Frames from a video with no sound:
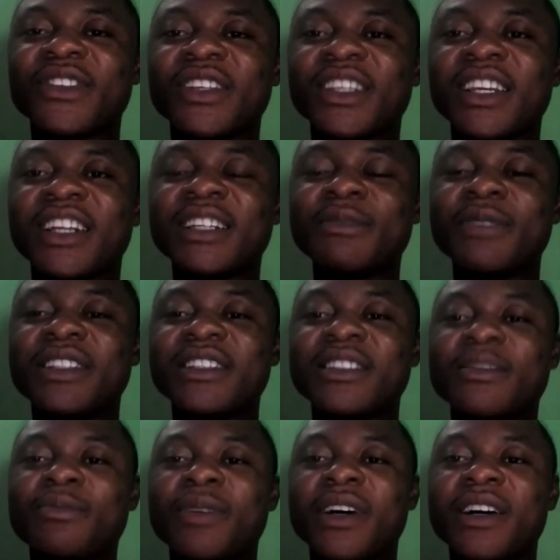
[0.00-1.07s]
He has been
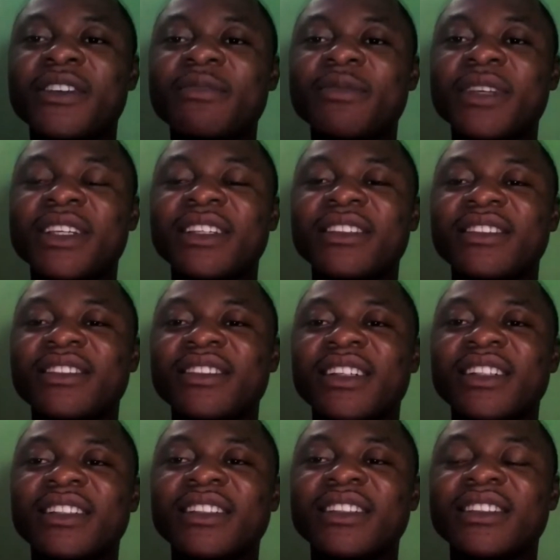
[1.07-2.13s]
inspiring me
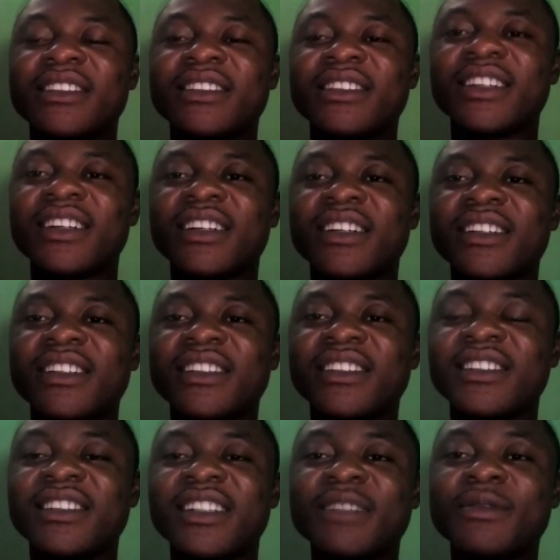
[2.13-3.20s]
and
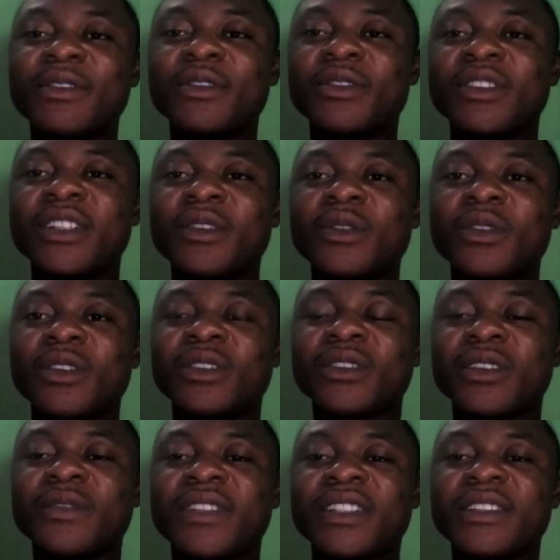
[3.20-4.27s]
he has been doing a whole lot
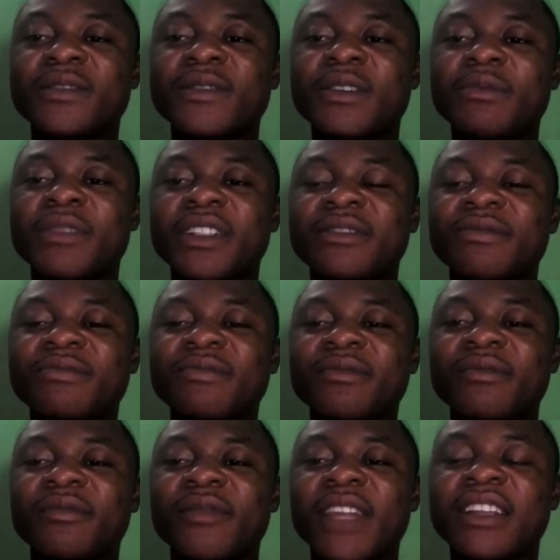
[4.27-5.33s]
of things for me.
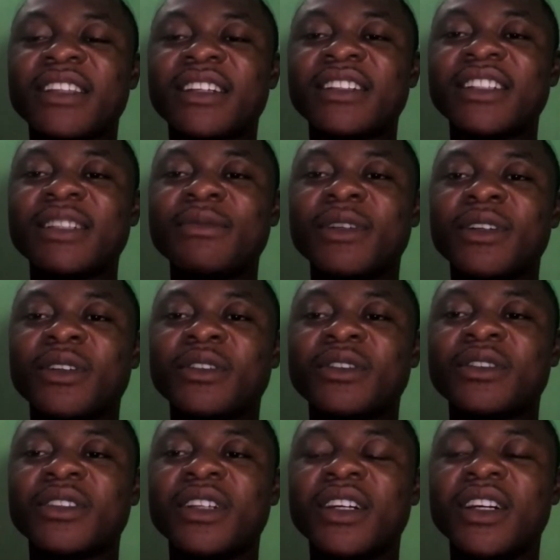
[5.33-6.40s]
I thank him a
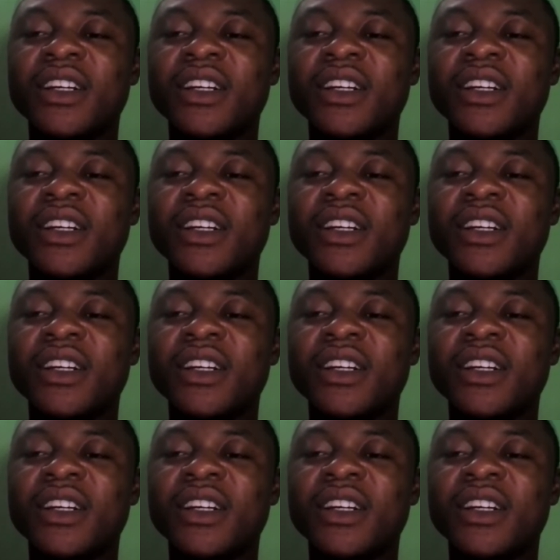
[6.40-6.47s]
lot.